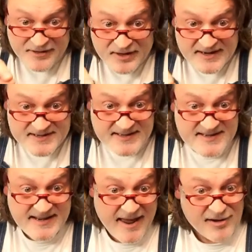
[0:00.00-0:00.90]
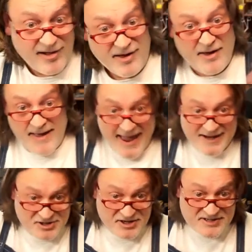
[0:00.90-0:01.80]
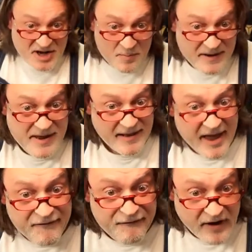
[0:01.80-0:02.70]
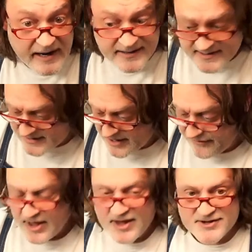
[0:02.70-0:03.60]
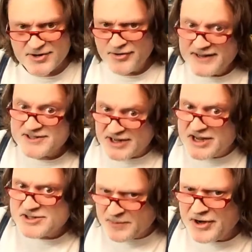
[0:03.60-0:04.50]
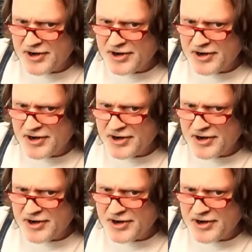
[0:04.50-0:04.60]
things in scale and she's helping me like find stuff. So it's it's pretty